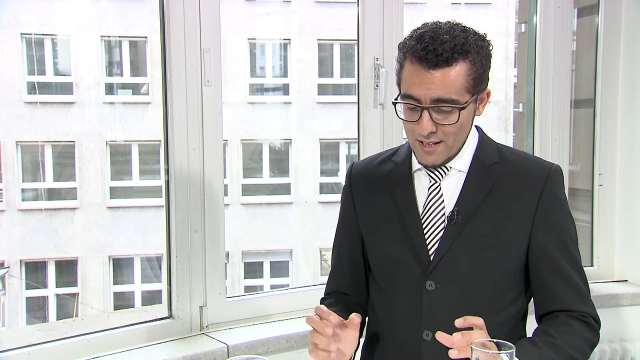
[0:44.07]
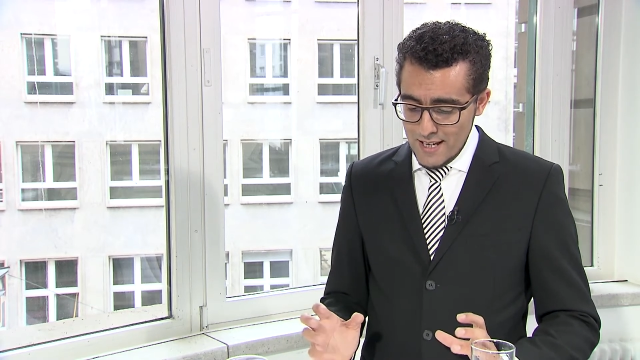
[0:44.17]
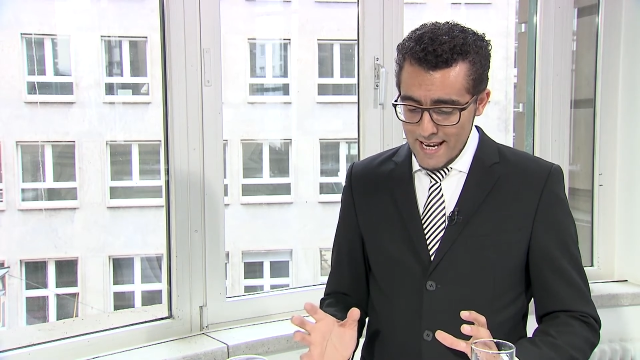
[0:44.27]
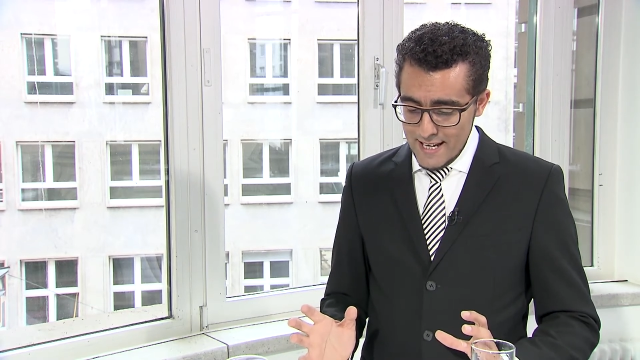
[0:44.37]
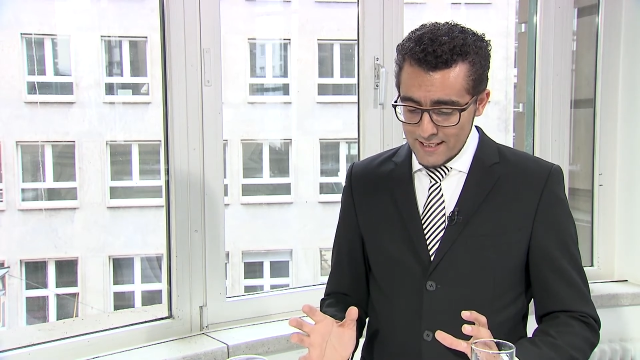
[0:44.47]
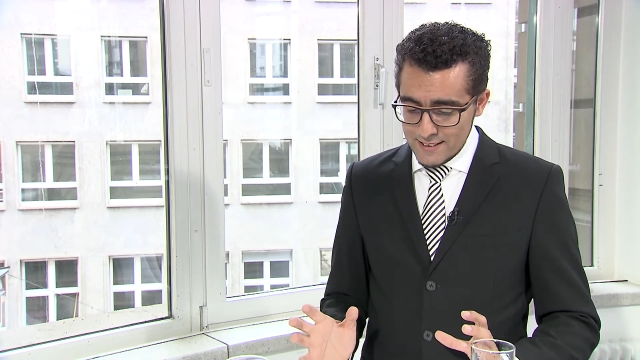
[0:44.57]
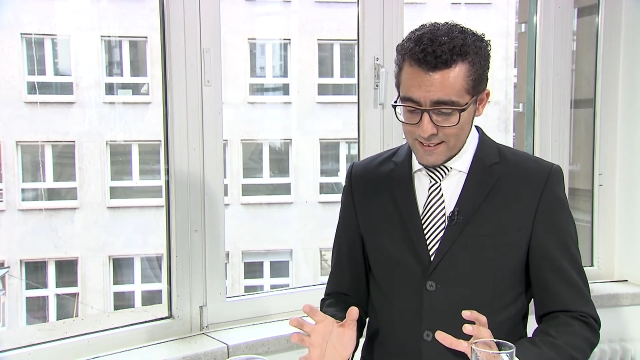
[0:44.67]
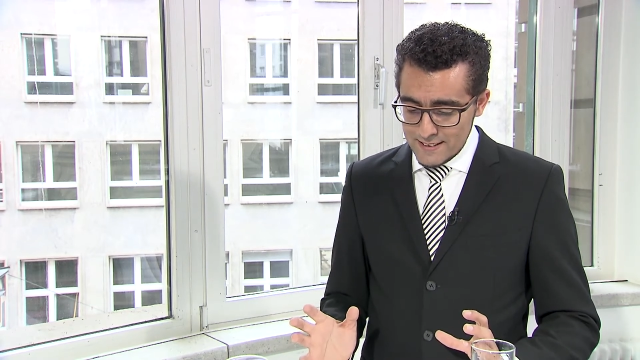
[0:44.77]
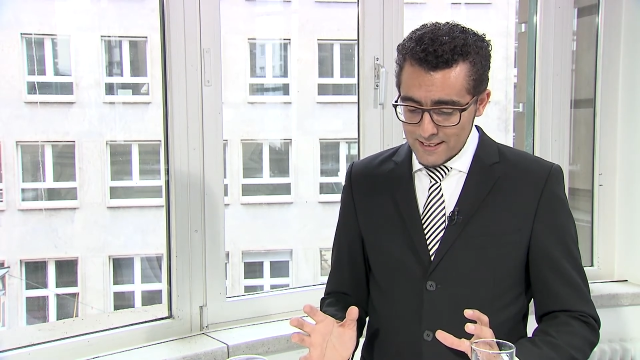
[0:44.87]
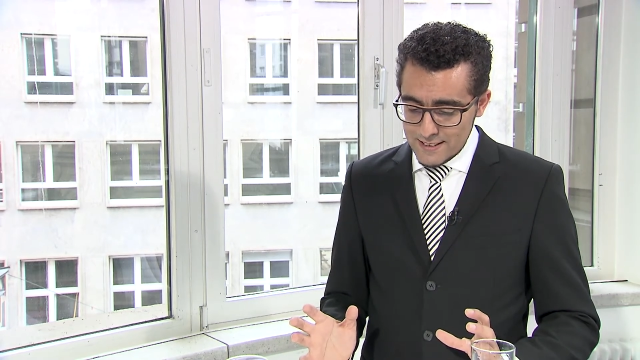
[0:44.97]

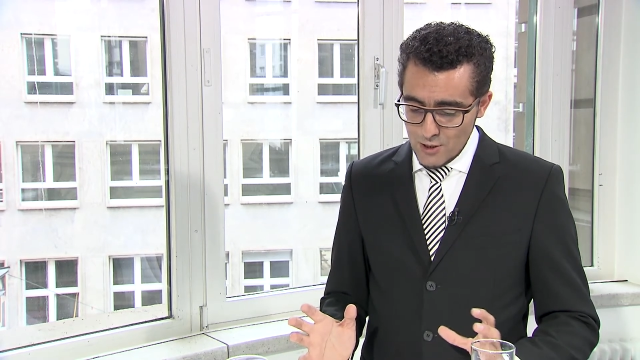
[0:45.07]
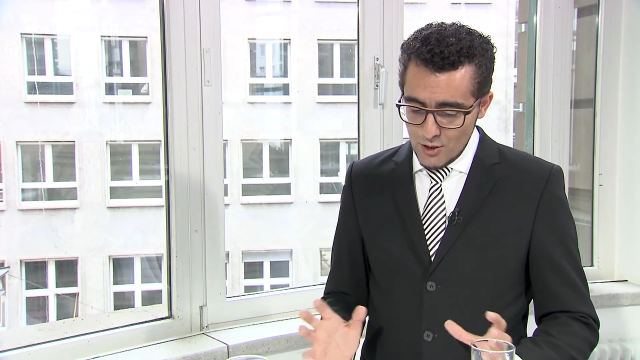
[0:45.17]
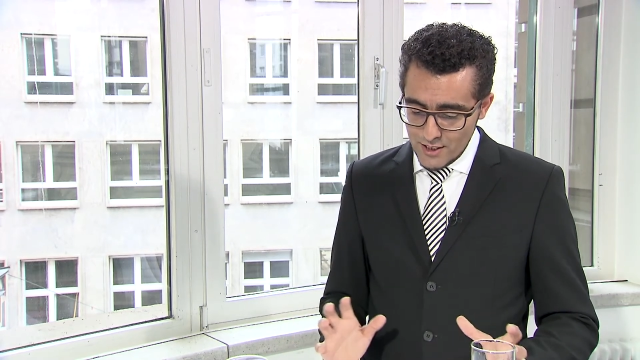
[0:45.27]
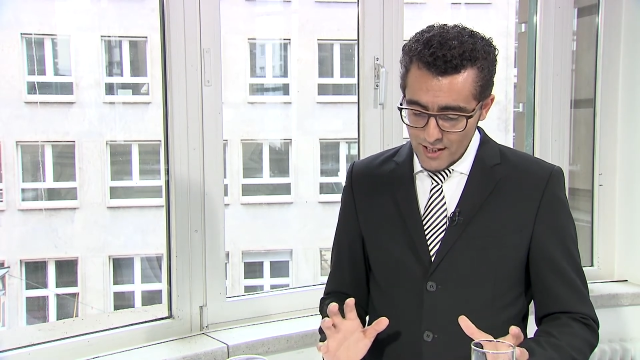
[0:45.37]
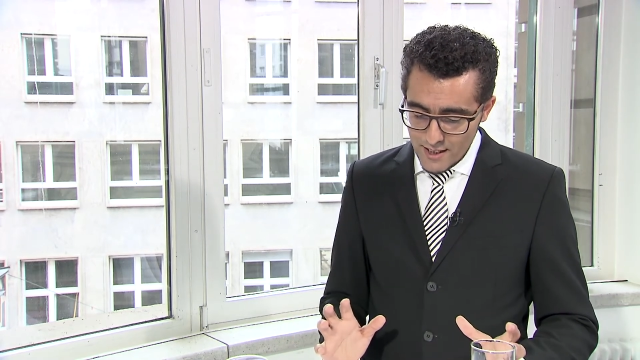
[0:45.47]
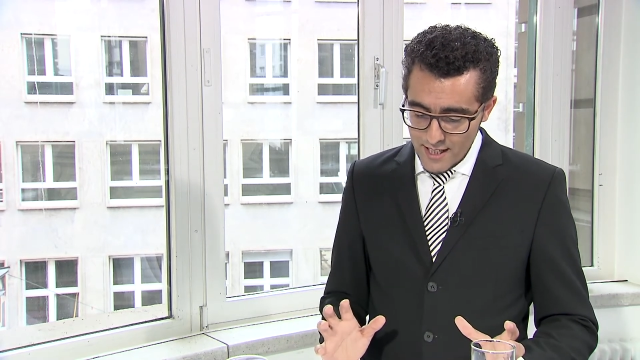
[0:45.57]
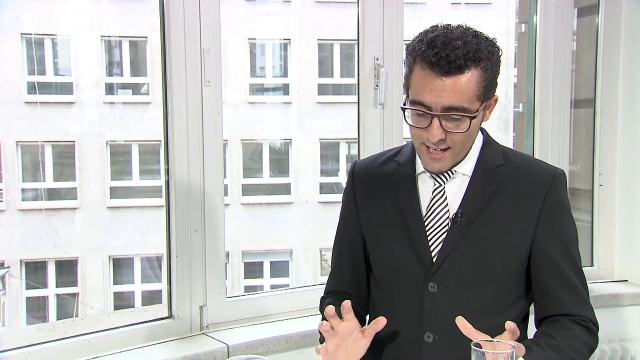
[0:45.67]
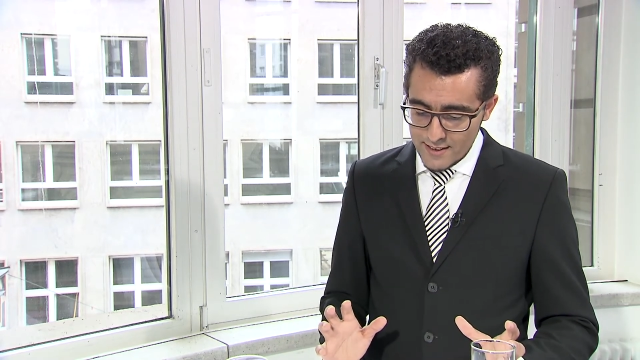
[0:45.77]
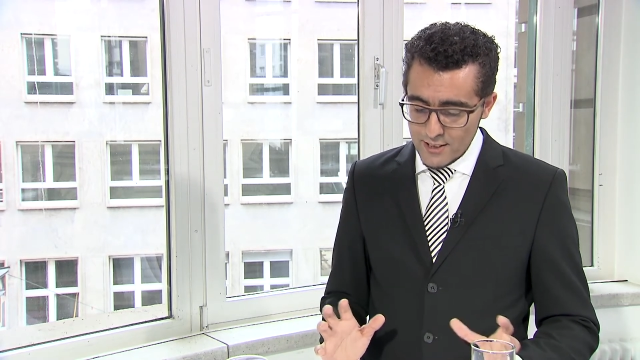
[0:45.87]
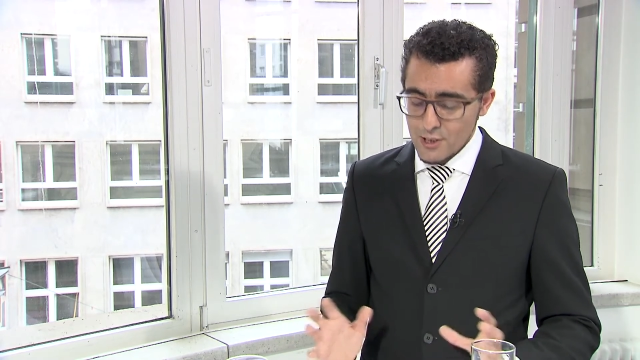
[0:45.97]
And on the other
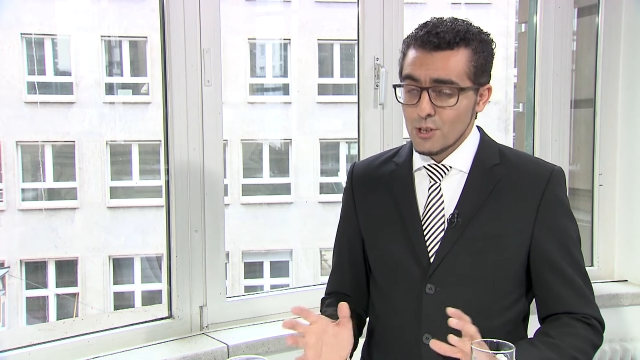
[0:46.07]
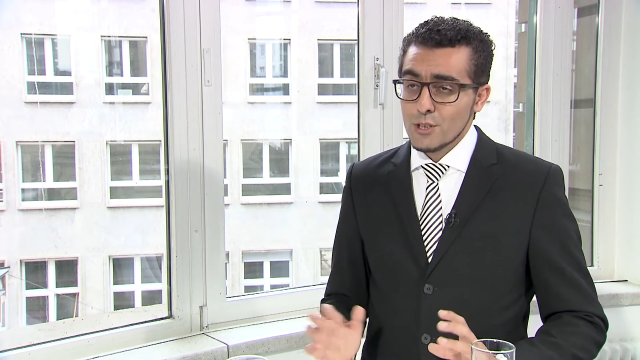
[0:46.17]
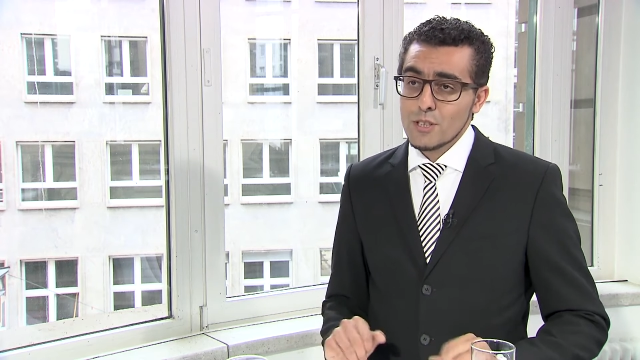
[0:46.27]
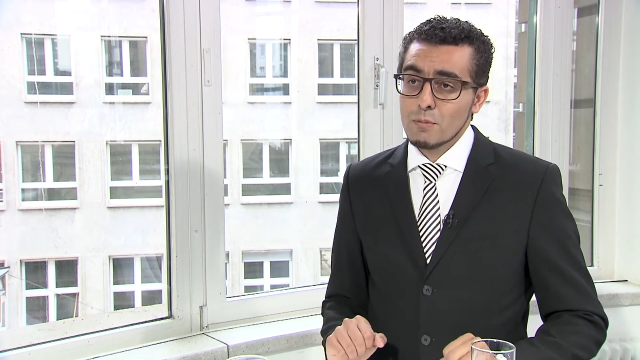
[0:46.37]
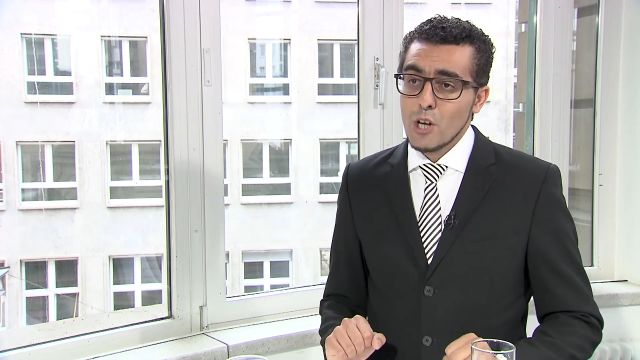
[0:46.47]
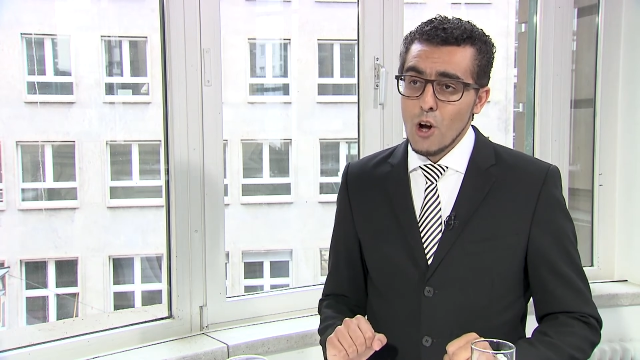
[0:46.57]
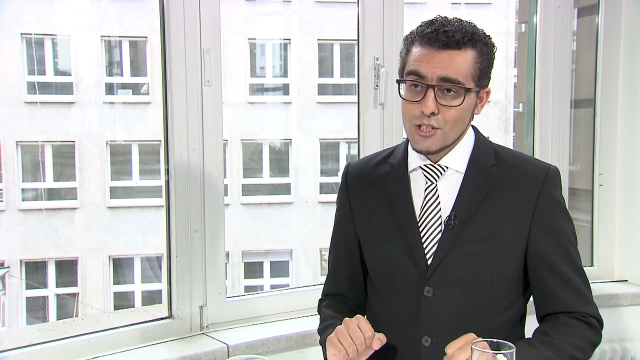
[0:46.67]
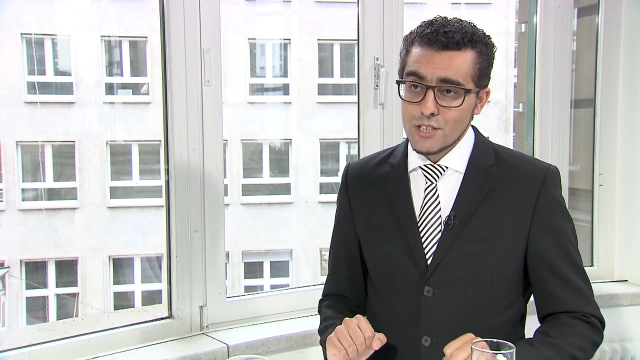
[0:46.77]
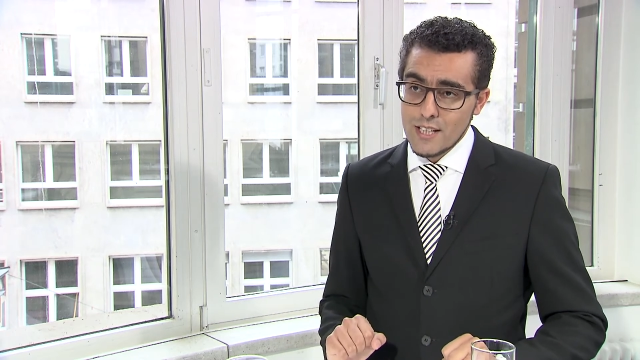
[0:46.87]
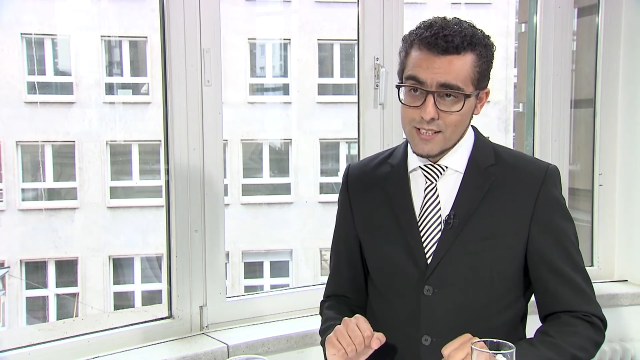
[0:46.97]
hand, there's also some
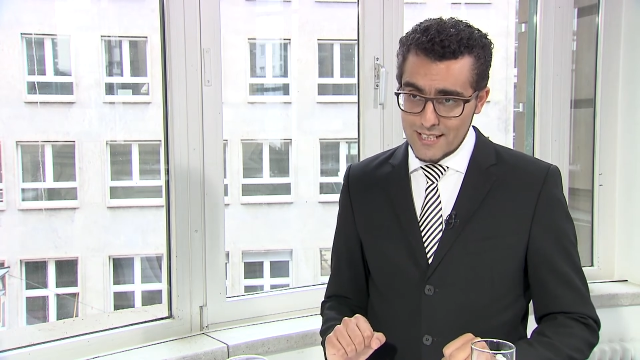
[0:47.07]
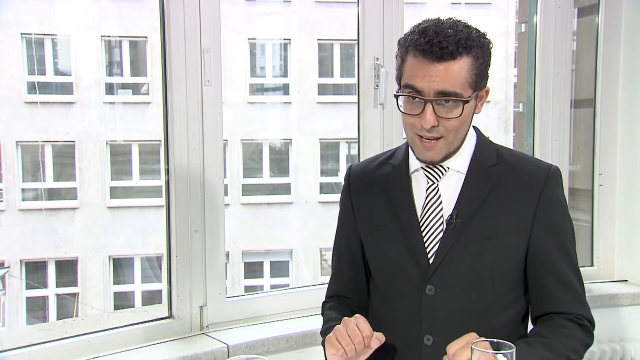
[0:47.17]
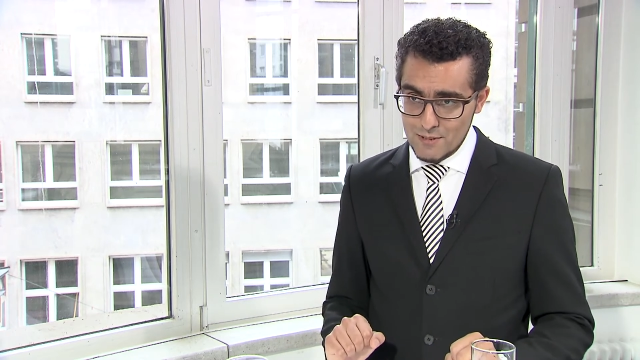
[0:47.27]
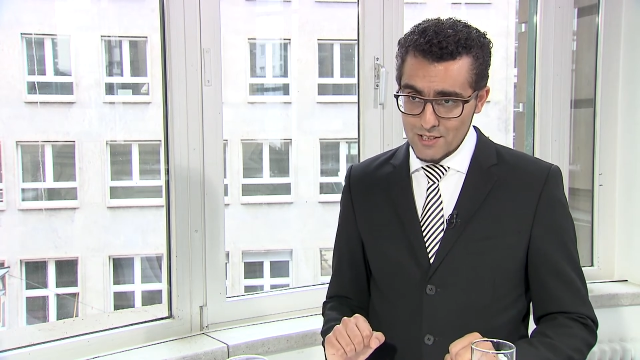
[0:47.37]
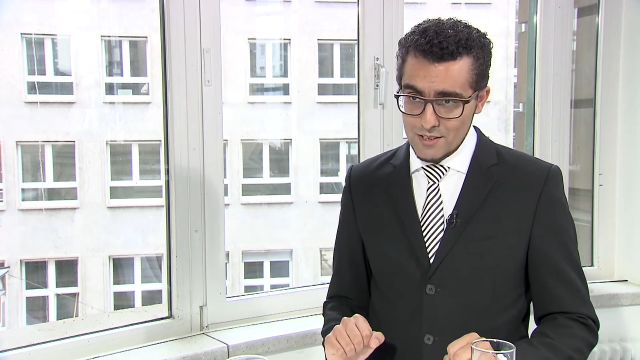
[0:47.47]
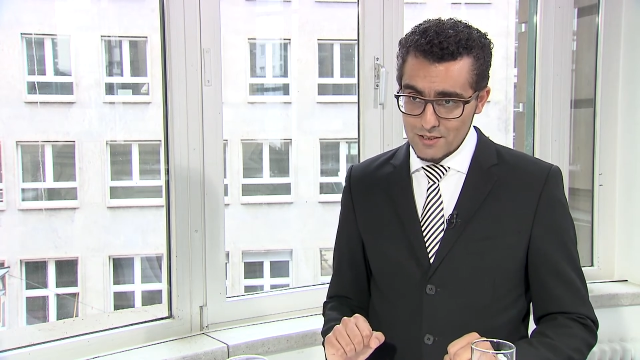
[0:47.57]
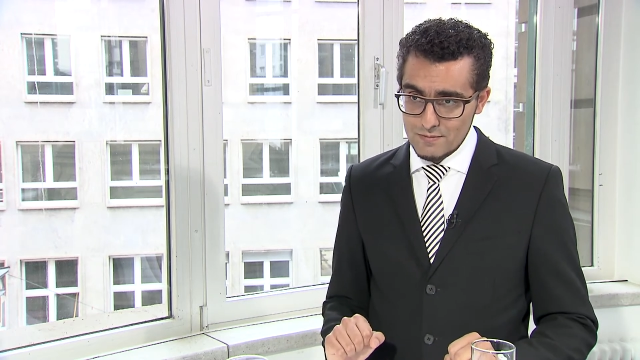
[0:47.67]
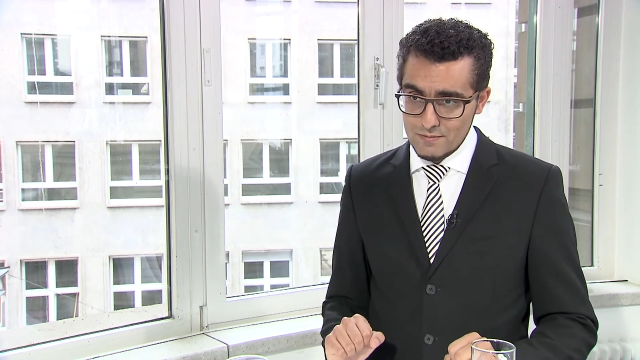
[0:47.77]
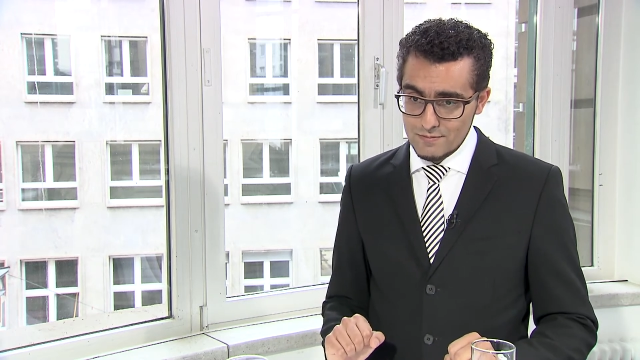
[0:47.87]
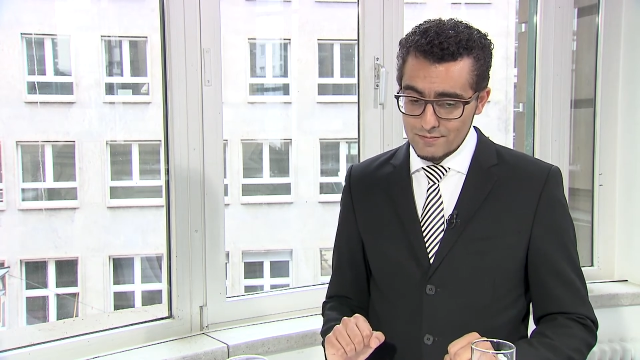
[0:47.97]
caution and skepticism.